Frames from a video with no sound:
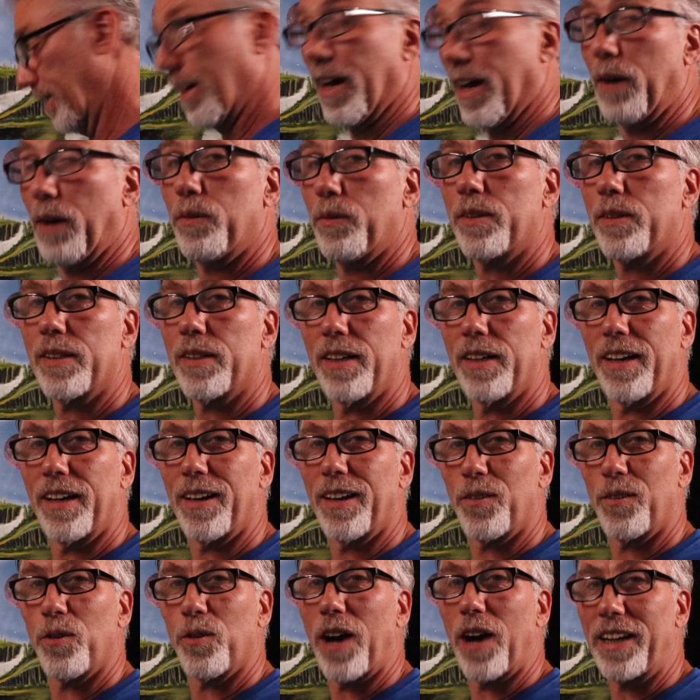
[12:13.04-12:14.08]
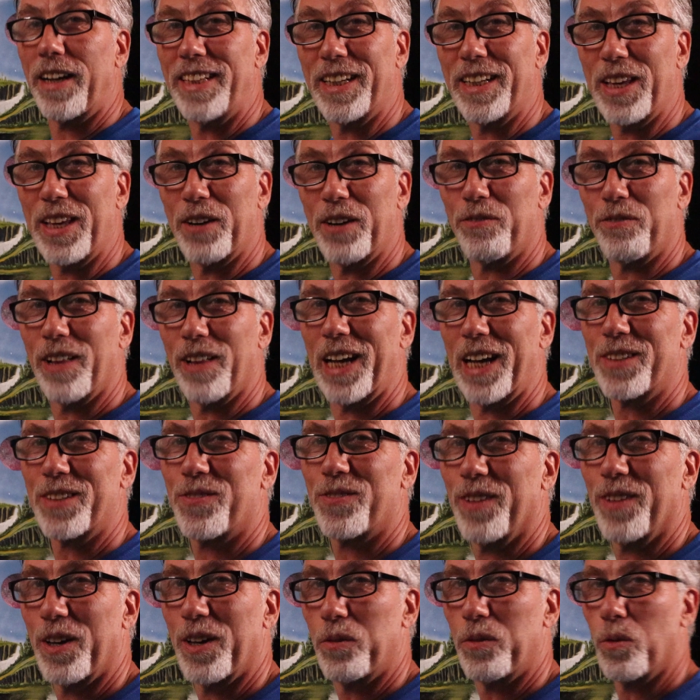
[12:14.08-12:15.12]
I was, I did get a flash
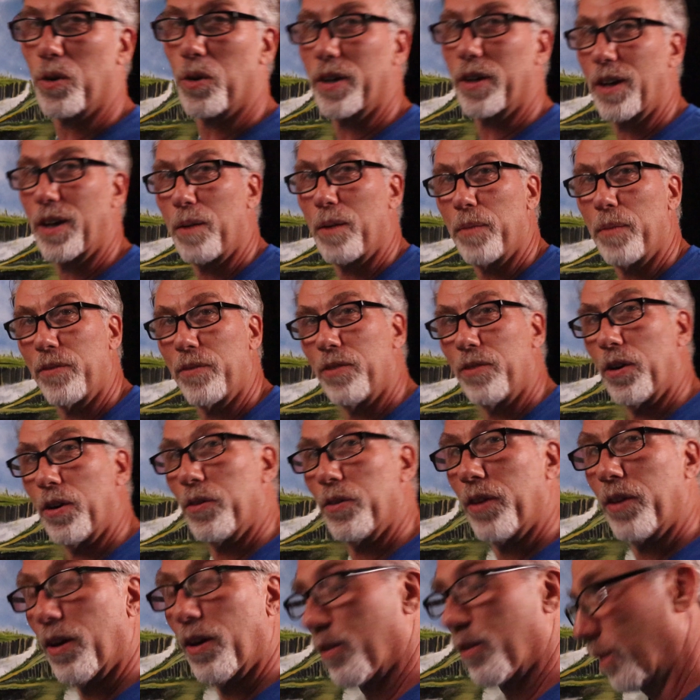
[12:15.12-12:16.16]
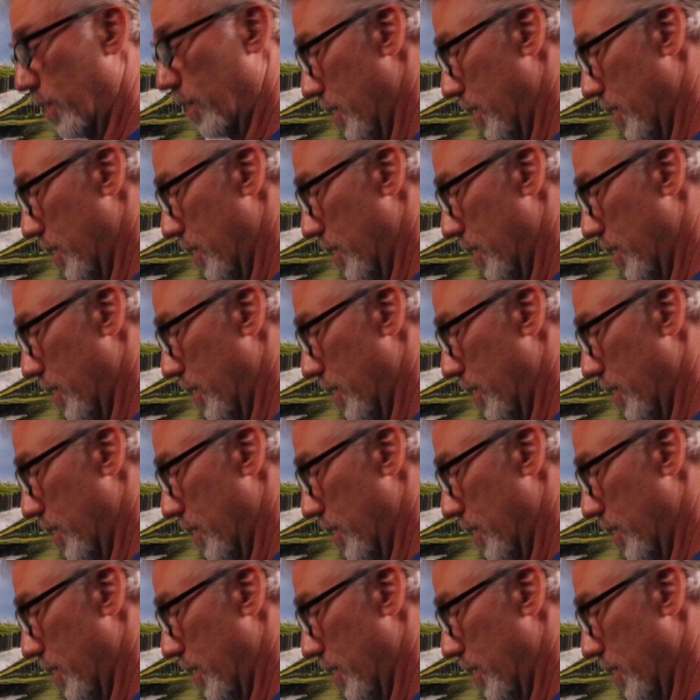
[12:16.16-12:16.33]
flood warning on my phone though,